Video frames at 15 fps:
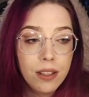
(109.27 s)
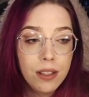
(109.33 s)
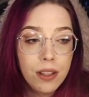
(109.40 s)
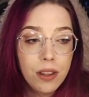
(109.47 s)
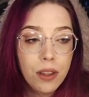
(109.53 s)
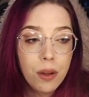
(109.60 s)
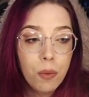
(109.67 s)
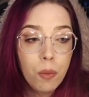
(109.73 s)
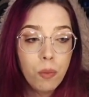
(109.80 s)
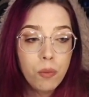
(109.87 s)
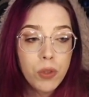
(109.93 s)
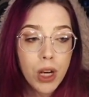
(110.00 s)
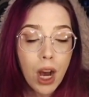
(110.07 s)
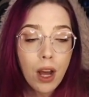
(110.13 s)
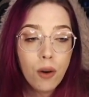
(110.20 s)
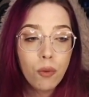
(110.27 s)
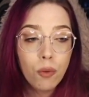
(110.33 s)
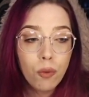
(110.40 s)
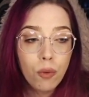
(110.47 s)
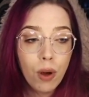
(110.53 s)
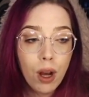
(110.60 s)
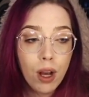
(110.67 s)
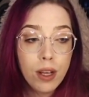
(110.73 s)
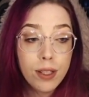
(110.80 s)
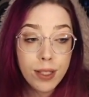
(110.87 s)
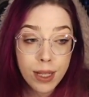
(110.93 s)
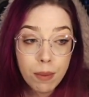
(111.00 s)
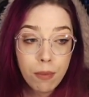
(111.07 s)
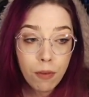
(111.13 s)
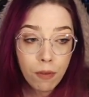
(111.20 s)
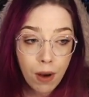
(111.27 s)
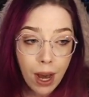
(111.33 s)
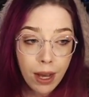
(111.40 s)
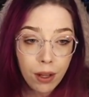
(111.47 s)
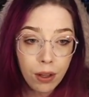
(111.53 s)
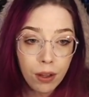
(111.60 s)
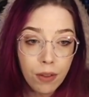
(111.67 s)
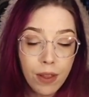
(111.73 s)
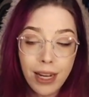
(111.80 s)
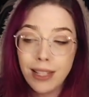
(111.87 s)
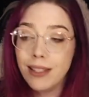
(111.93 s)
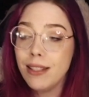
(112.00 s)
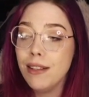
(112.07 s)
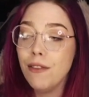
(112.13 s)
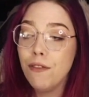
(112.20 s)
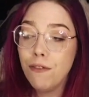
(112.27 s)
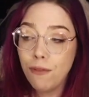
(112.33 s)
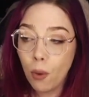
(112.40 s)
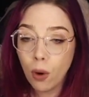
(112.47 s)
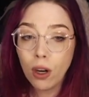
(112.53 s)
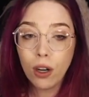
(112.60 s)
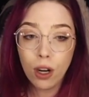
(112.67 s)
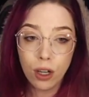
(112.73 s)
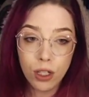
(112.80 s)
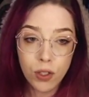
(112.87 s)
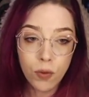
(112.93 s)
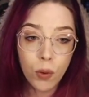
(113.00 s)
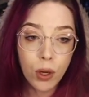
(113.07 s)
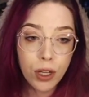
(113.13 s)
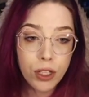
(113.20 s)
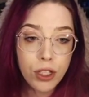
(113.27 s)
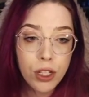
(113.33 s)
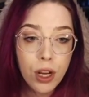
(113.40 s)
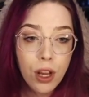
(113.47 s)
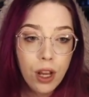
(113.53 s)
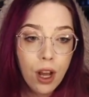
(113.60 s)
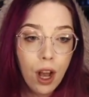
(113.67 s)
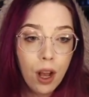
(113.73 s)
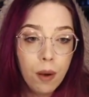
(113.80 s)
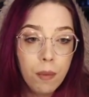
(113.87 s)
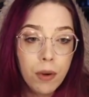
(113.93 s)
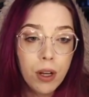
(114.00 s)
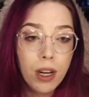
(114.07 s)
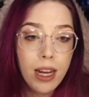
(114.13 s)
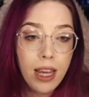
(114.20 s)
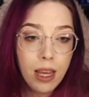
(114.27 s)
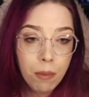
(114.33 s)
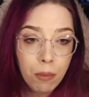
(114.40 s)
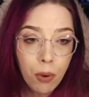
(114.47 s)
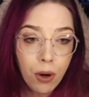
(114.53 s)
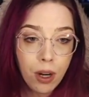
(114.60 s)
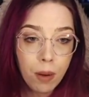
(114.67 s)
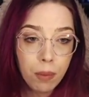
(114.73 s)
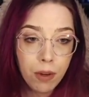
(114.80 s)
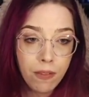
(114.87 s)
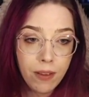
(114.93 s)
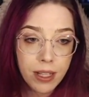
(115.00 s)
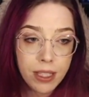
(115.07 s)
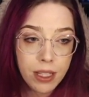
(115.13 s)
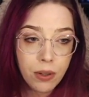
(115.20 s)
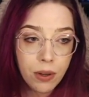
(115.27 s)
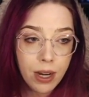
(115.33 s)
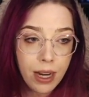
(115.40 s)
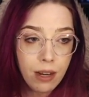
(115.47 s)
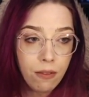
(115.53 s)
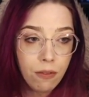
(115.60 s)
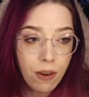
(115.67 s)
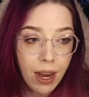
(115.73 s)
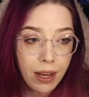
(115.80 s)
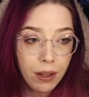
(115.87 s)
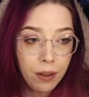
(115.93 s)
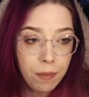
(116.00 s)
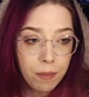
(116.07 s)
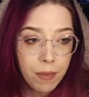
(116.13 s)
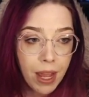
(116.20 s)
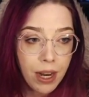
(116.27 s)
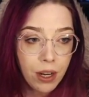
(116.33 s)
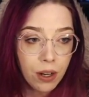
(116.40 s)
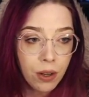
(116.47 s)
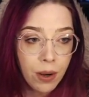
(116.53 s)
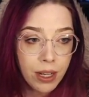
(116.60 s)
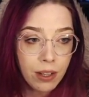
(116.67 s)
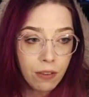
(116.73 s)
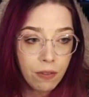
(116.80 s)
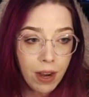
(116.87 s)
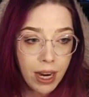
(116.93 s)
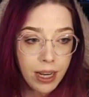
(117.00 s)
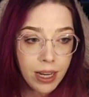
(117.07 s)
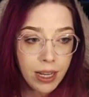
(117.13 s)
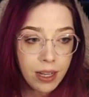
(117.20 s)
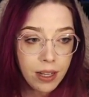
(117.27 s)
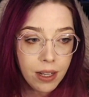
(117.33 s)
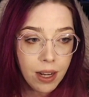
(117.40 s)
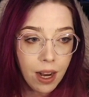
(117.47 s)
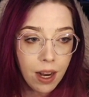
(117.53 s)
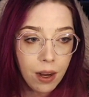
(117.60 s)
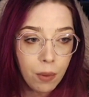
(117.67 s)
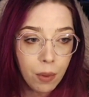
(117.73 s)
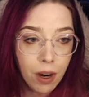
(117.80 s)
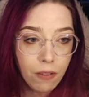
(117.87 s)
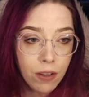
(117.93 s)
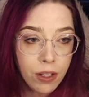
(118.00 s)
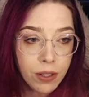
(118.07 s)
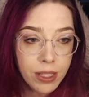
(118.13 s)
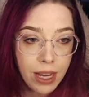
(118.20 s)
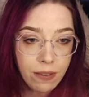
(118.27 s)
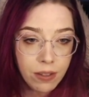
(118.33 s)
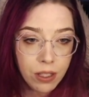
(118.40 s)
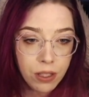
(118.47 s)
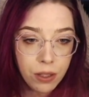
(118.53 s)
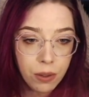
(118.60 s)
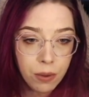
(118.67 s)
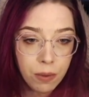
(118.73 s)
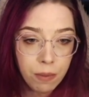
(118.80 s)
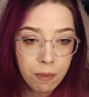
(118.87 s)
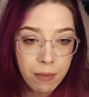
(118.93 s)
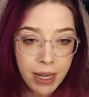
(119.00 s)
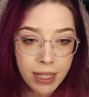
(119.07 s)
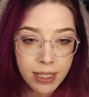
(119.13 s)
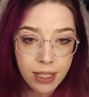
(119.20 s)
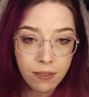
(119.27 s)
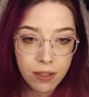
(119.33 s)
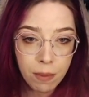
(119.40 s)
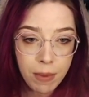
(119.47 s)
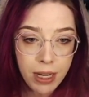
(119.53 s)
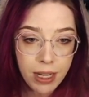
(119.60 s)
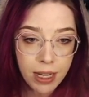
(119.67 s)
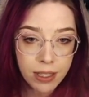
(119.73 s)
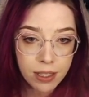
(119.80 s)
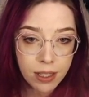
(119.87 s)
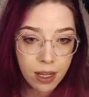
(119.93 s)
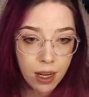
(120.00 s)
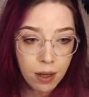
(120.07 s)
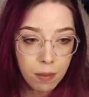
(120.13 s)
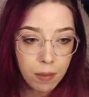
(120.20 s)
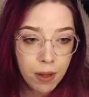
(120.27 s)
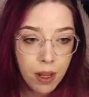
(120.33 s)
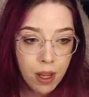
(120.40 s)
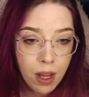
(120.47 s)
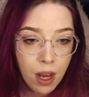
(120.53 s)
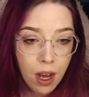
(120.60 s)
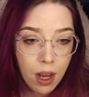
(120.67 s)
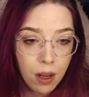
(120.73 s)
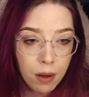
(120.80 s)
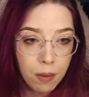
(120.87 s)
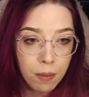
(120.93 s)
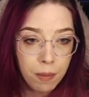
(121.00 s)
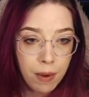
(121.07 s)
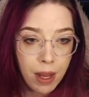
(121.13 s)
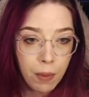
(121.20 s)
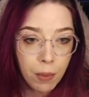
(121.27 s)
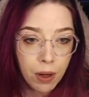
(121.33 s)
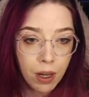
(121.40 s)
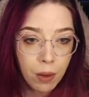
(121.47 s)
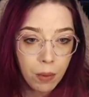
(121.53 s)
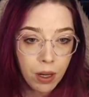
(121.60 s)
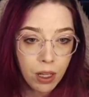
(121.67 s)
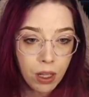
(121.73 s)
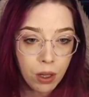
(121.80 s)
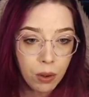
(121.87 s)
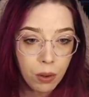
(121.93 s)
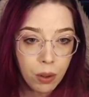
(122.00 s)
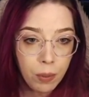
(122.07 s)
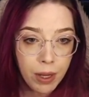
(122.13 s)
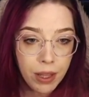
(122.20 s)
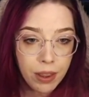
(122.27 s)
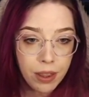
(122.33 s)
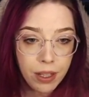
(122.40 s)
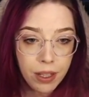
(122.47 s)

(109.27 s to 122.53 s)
.zip file that is for CurseForge. You're going to import a previously created file and you're going to find it wherever you saved it to. Mine is saved on my desktop, and we're going to want to go with the